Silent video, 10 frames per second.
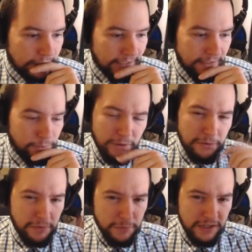Like, it's
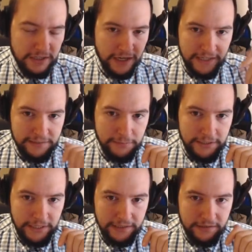one of the worst cards in
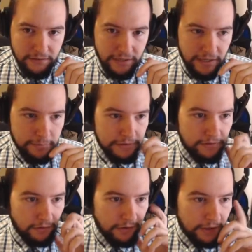my deck. It's okay, but
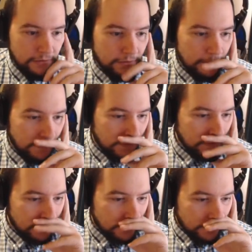it's not great.
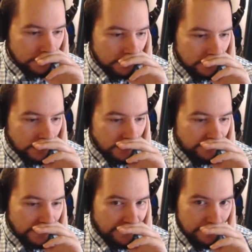So
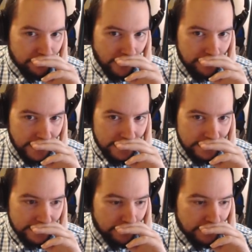if he drive
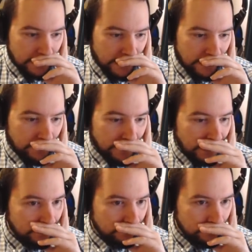passes, that'd be the card I
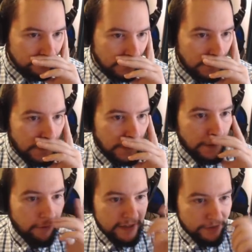play.
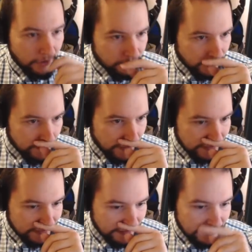Right, he's not drive
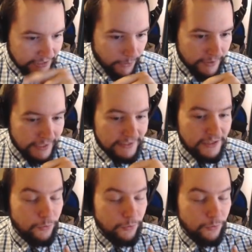passing. He's going in.